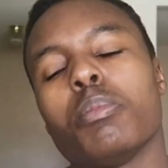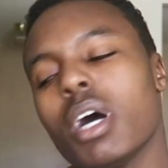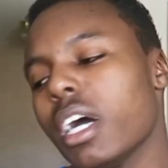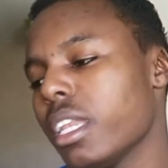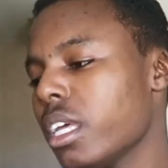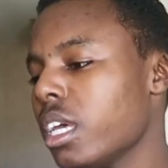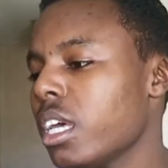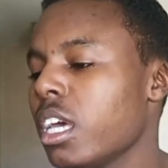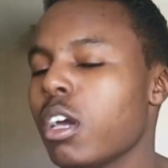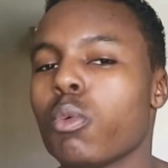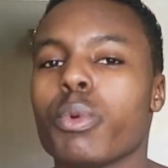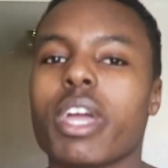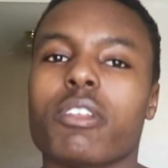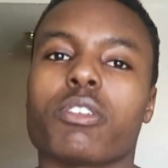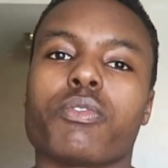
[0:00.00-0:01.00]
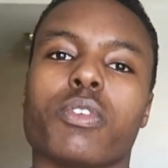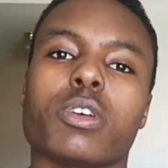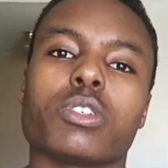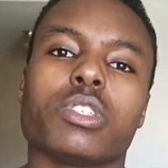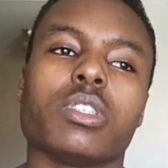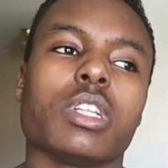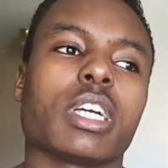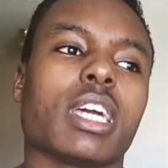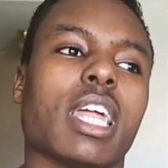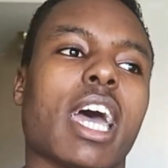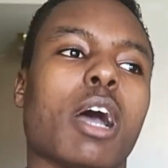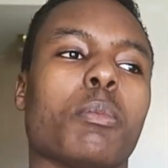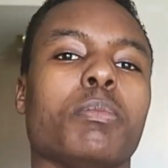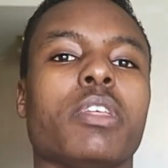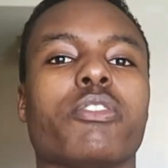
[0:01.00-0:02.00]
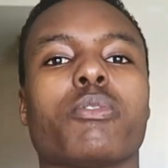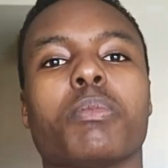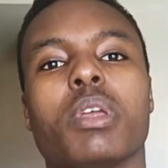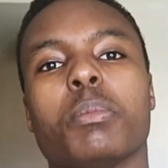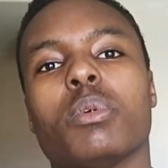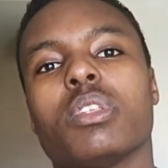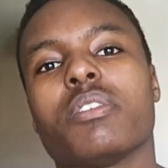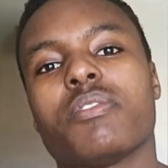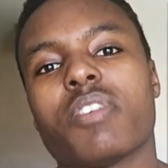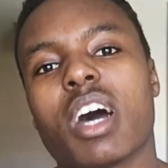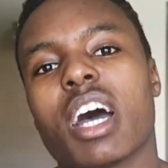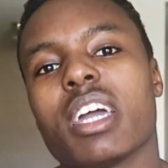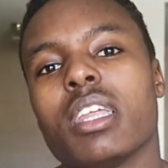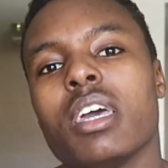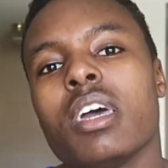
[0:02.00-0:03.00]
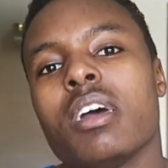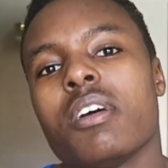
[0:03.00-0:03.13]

but we have to first look at how different people define